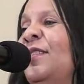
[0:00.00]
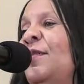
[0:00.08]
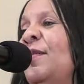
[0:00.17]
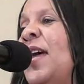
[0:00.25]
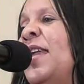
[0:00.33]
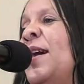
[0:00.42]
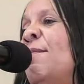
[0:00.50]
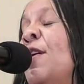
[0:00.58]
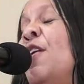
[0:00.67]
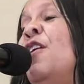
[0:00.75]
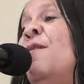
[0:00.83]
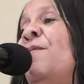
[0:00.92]
and I'm
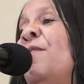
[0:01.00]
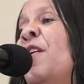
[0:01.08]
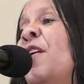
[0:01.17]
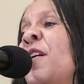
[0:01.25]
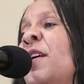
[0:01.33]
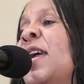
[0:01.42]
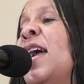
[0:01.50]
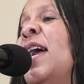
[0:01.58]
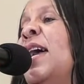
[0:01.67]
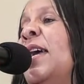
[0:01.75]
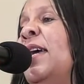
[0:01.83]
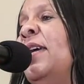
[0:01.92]
hopeful,
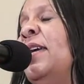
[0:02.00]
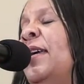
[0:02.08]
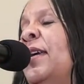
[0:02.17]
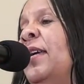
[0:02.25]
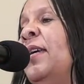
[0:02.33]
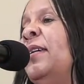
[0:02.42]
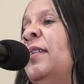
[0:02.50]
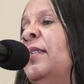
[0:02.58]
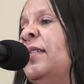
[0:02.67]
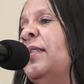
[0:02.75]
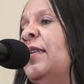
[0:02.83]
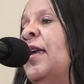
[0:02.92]
yes,
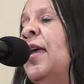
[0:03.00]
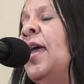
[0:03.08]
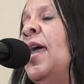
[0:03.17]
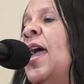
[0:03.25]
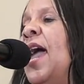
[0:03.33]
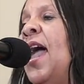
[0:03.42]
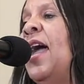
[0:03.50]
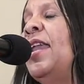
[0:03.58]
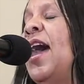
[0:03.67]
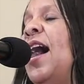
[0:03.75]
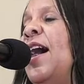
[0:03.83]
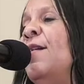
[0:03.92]
and
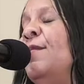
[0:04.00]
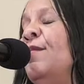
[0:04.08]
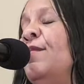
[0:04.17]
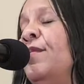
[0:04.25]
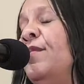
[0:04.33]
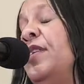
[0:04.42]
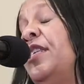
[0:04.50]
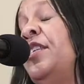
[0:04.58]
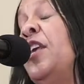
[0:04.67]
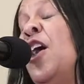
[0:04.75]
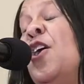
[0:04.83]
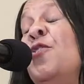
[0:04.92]
I'm
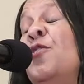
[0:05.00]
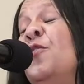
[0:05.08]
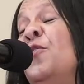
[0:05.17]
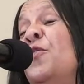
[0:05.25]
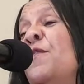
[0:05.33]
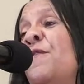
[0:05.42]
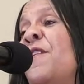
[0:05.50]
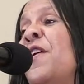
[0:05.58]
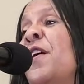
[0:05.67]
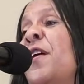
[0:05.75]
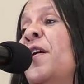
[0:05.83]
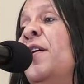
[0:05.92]
so
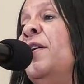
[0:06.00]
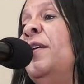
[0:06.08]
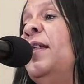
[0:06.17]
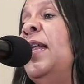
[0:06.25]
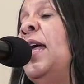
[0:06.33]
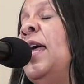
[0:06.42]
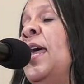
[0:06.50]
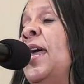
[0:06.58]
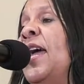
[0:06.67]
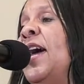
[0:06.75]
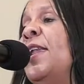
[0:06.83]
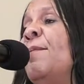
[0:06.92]
full,
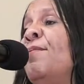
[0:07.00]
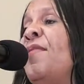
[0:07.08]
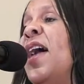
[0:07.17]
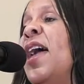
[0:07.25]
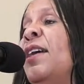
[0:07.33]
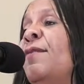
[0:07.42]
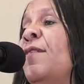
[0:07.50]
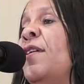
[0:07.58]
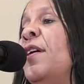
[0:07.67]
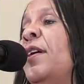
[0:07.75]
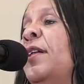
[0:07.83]
and I'm thankful.